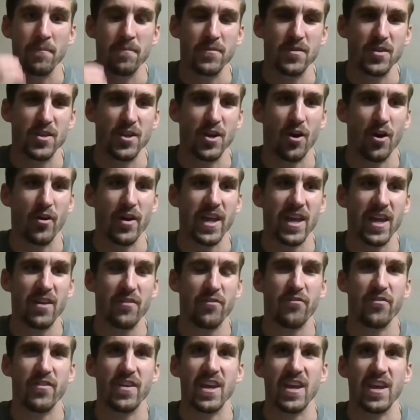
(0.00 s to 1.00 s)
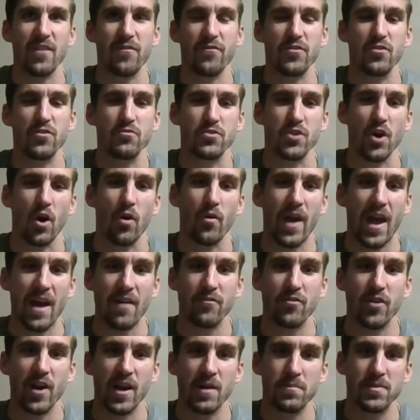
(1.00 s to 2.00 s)
If you don't have
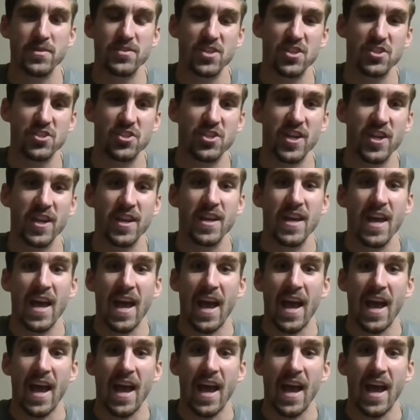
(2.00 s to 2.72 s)
great positioning